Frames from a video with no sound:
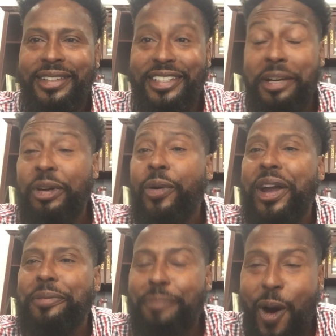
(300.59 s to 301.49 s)
the
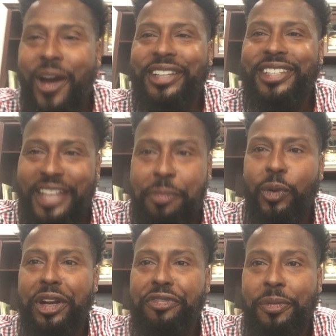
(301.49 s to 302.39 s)
Democratic Party
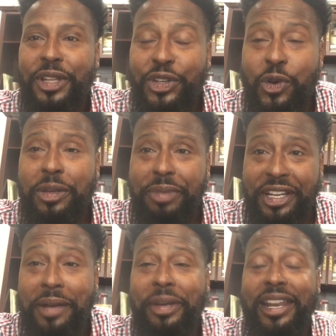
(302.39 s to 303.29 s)
separated from the Union,
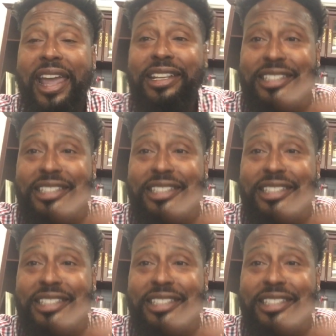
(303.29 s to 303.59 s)
becoming a